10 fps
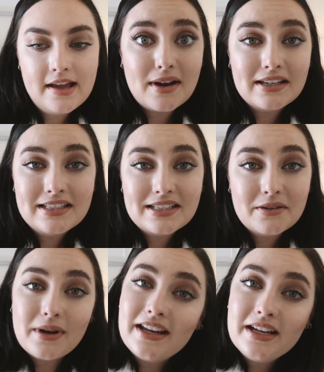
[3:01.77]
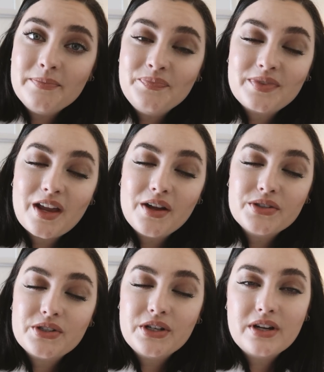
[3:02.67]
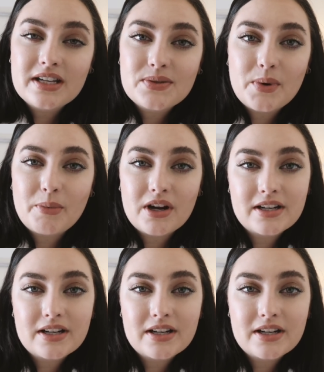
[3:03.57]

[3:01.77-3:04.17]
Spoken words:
So I need to get ready. I'll show you guys what